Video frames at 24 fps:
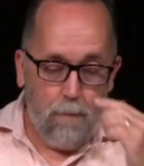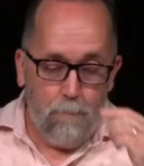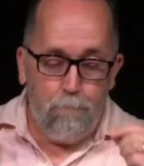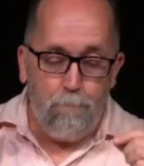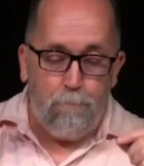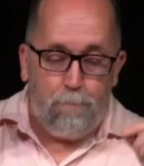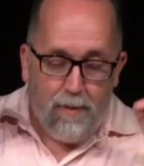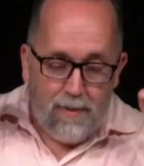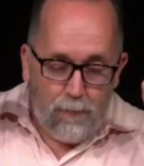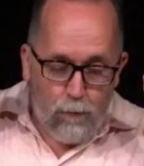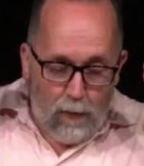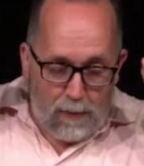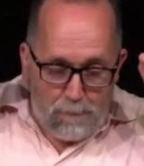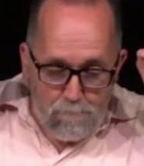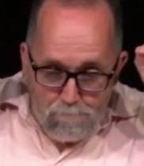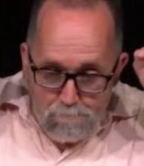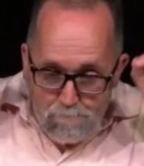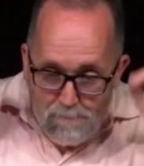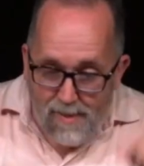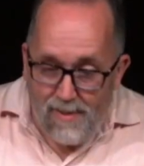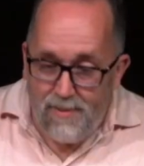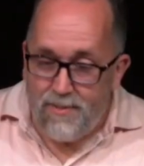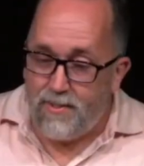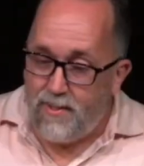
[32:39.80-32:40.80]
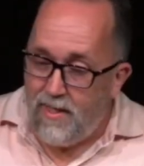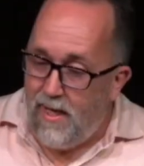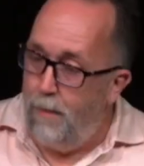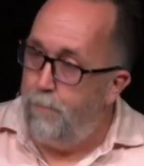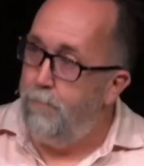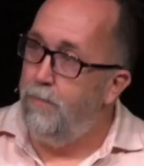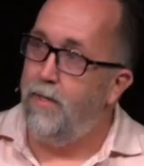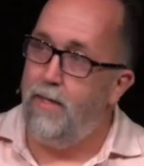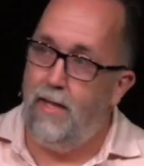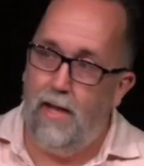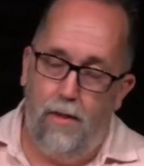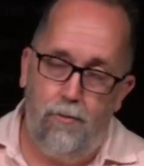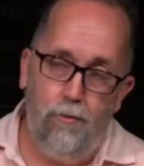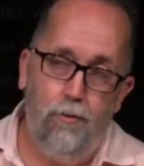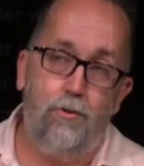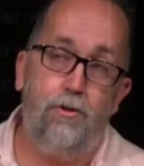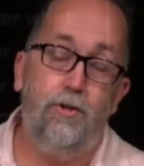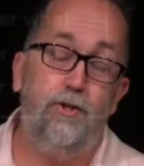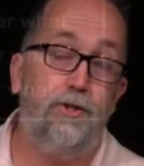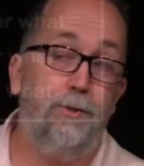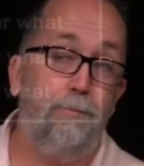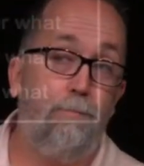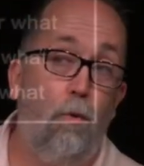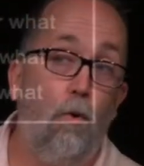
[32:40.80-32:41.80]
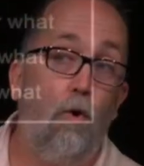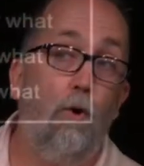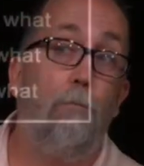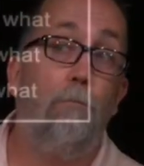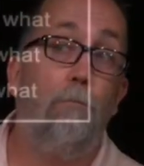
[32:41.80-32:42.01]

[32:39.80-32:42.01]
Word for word: But we must come together to support